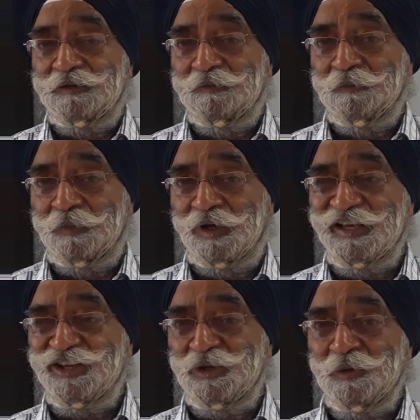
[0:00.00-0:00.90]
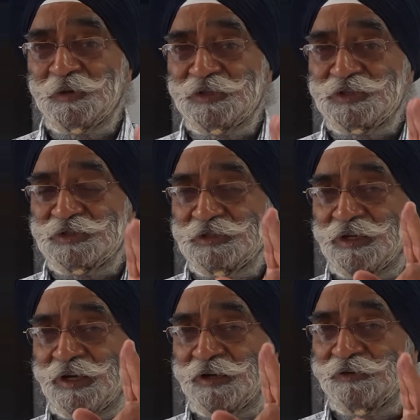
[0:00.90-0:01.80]
Molecules
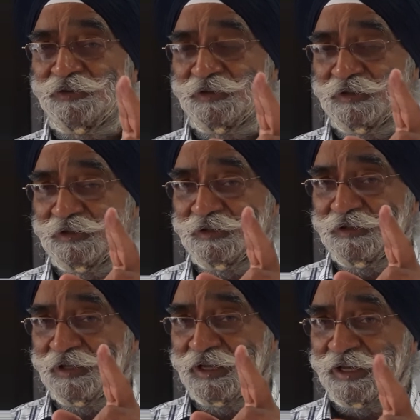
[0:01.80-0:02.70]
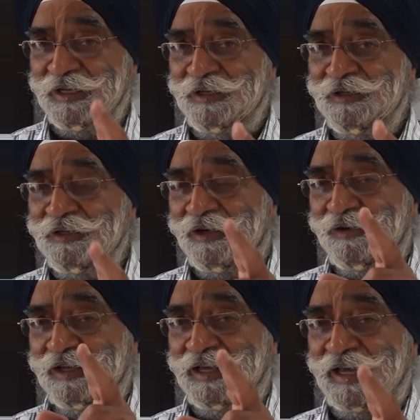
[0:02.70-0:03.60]
of air
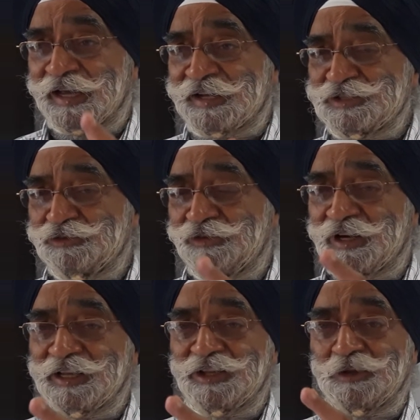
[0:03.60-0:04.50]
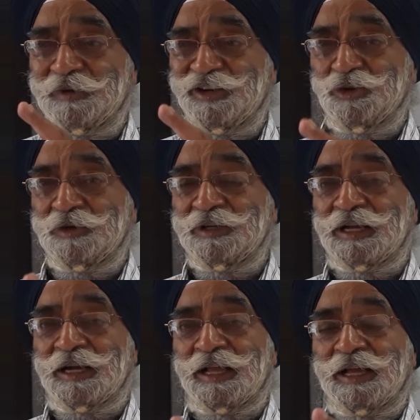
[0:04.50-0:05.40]
or gas filled in the balloon
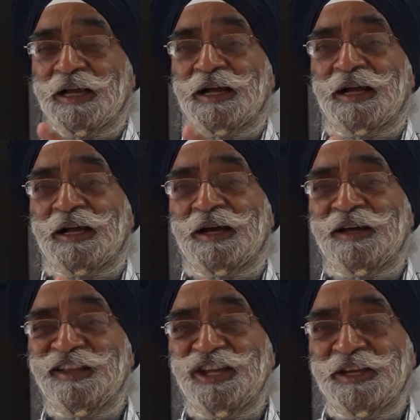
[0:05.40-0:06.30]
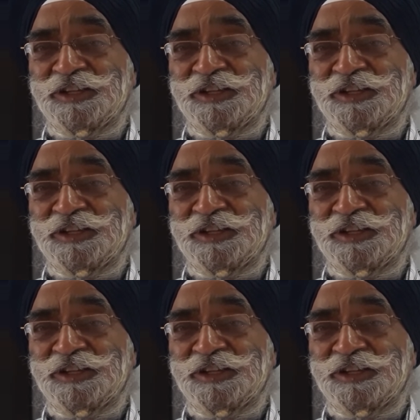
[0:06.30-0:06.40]
are in a